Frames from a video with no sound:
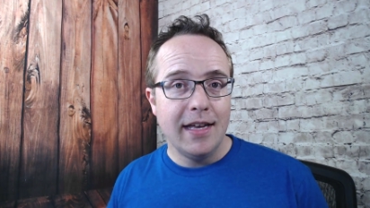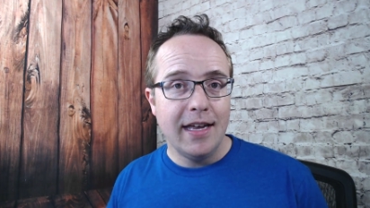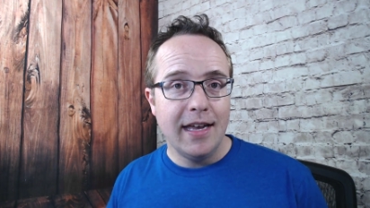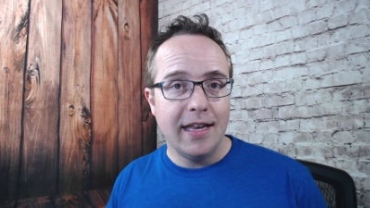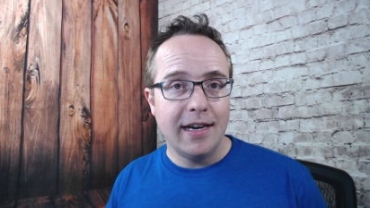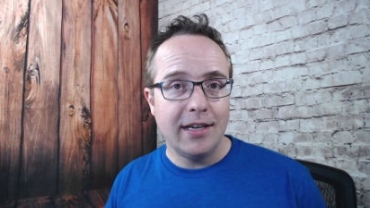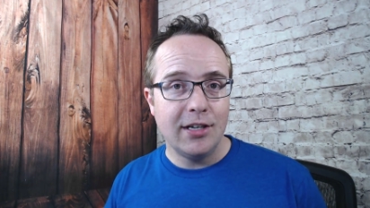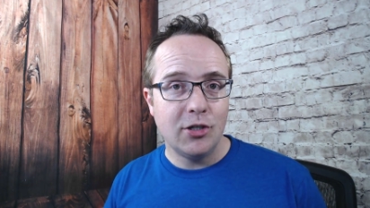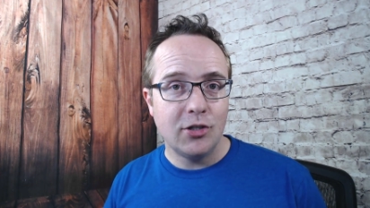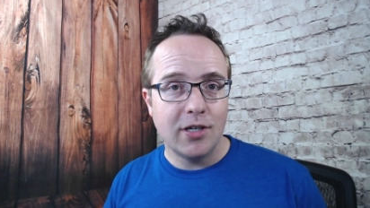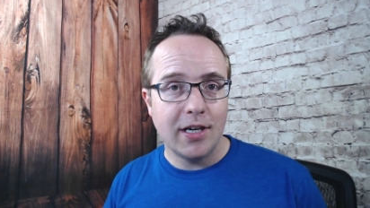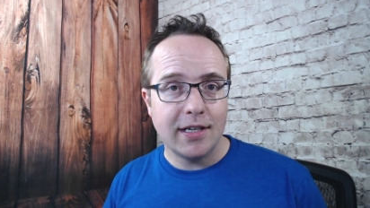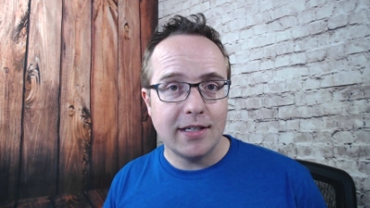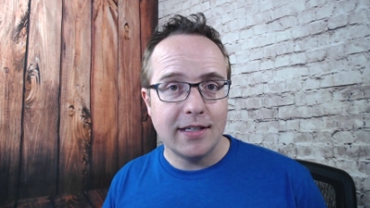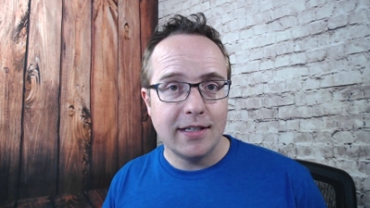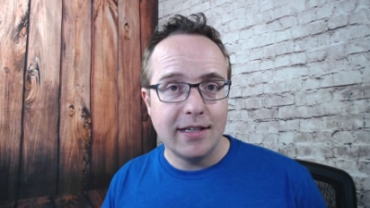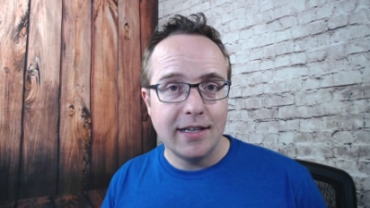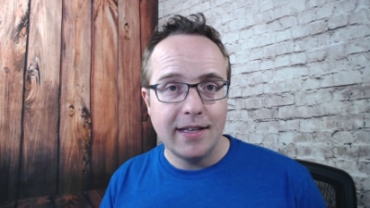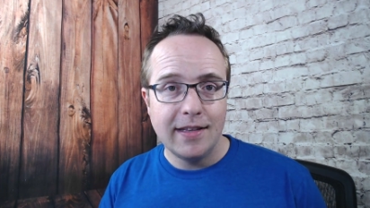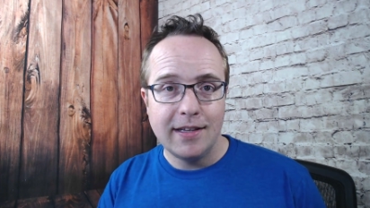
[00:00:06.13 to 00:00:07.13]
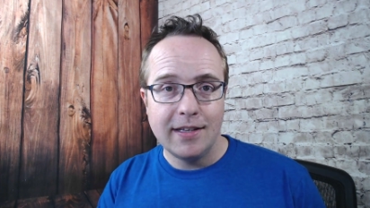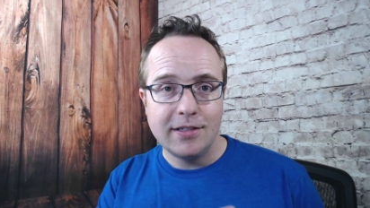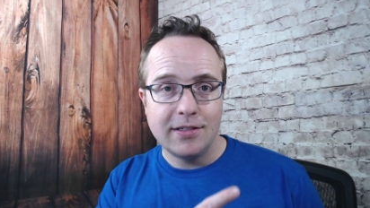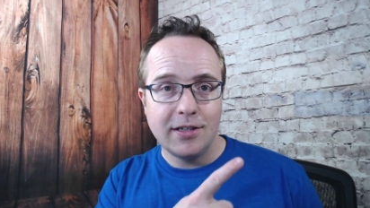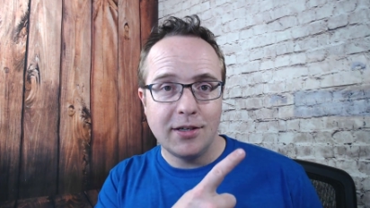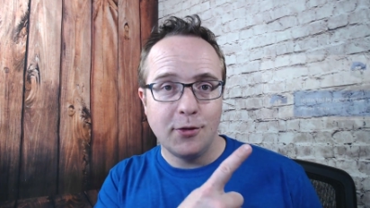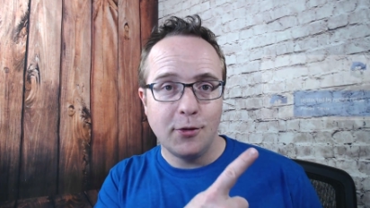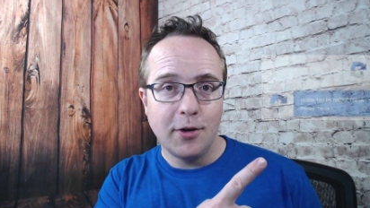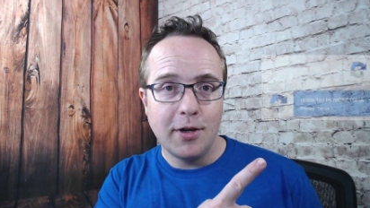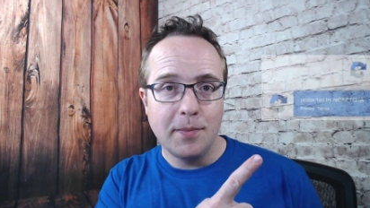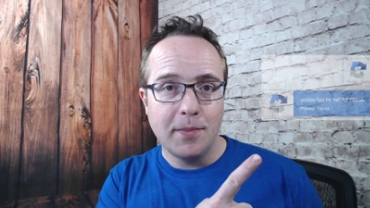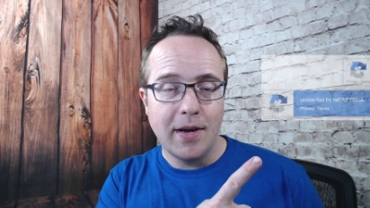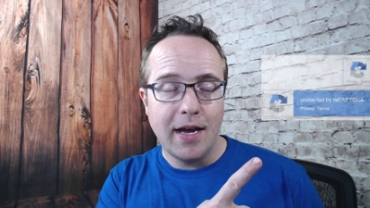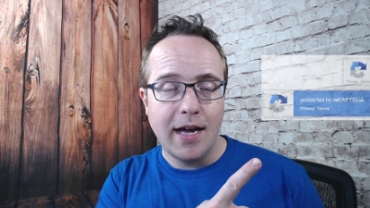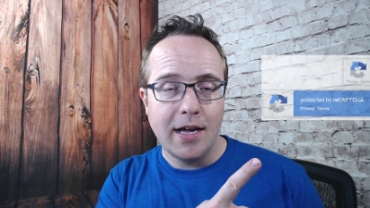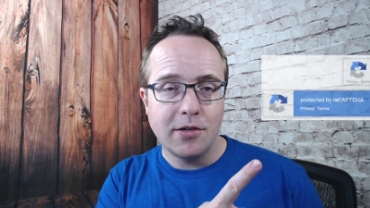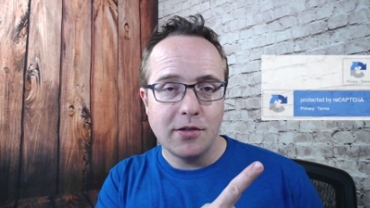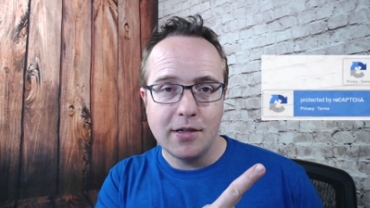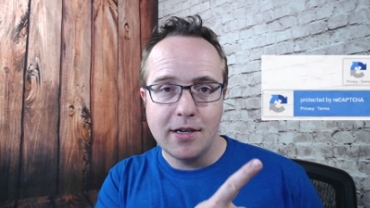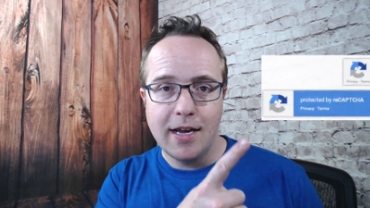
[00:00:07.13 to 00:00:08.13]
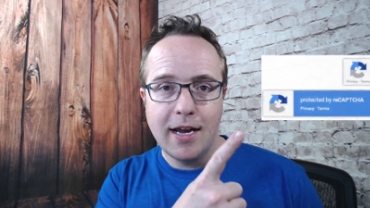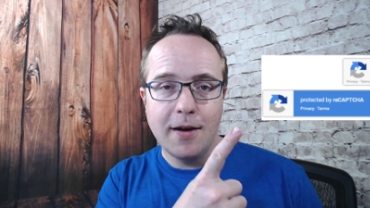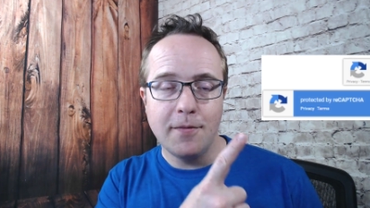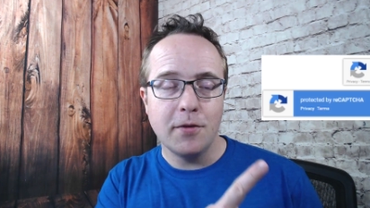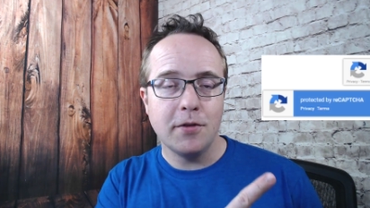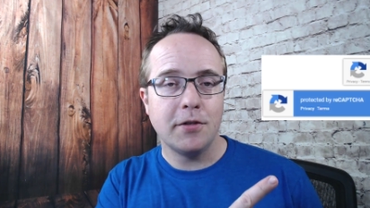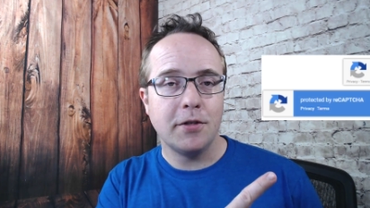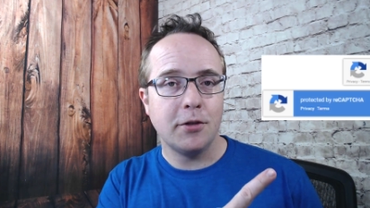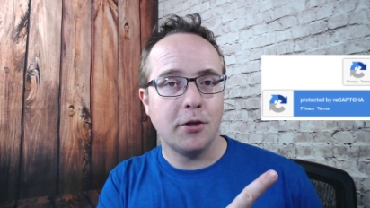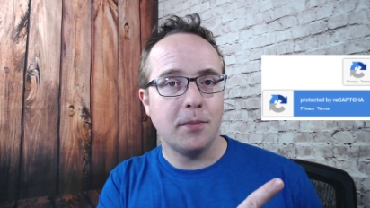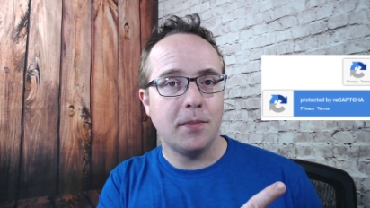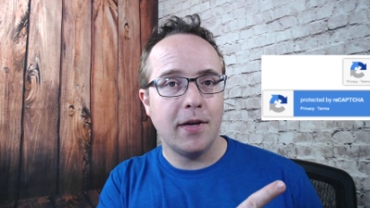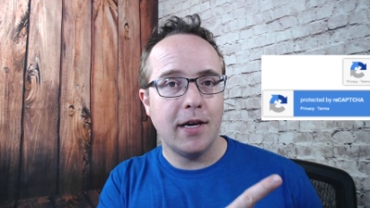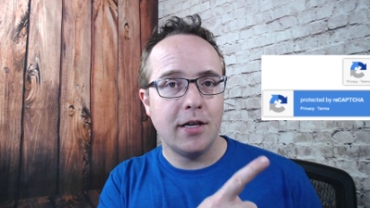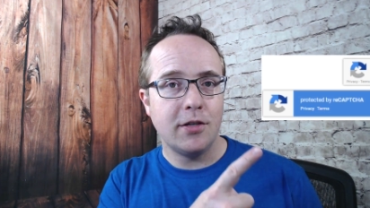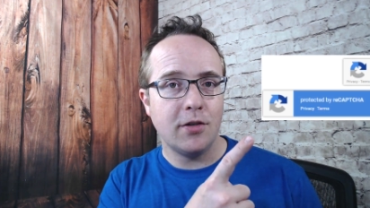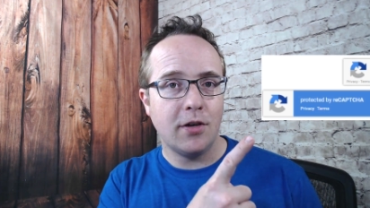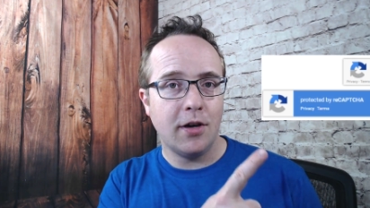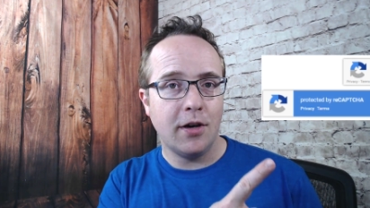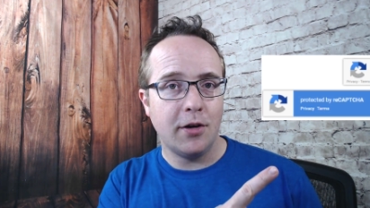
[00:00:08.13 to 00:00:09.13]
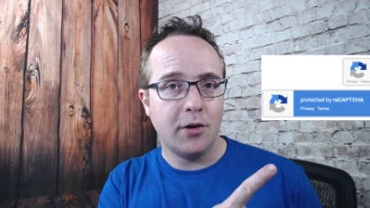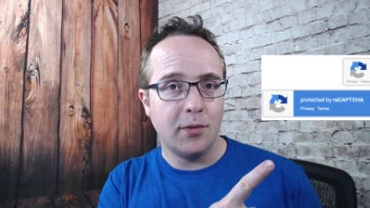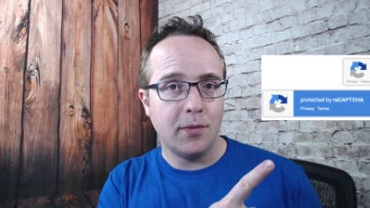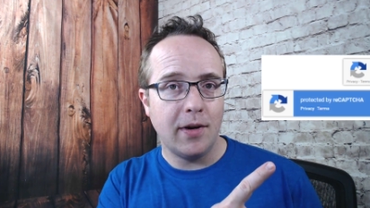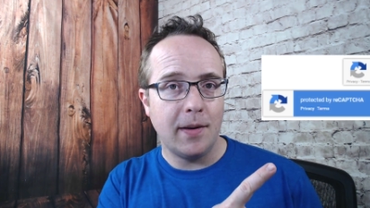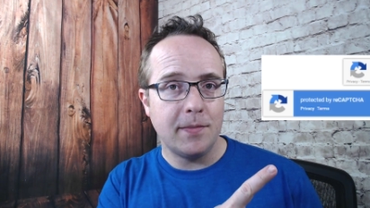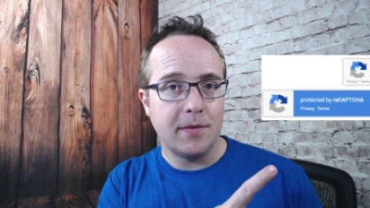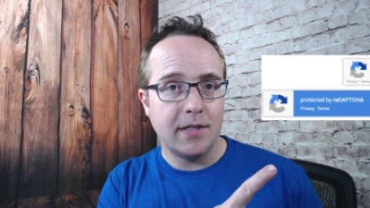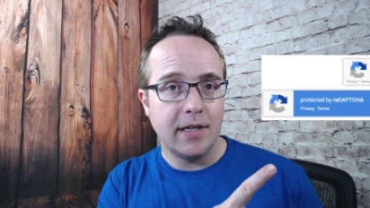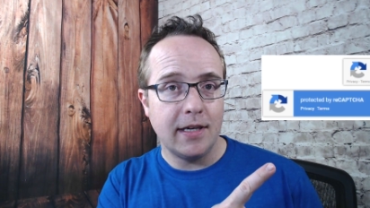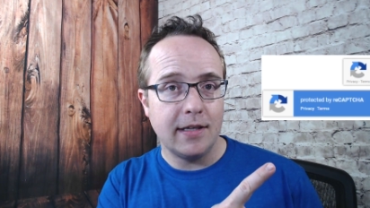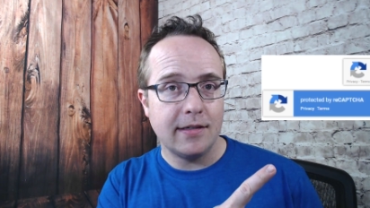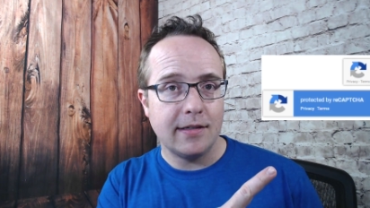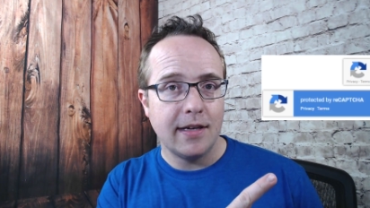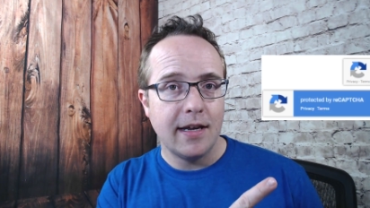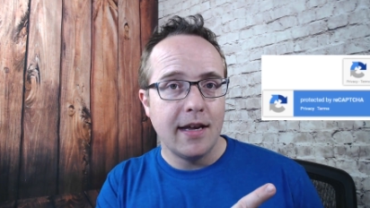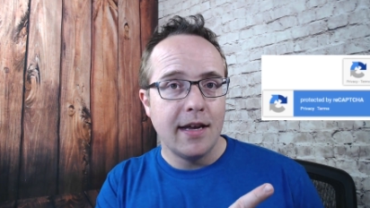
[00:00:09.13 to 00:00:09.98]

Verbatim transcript: it injected this annoying badge onto every single page on our websites.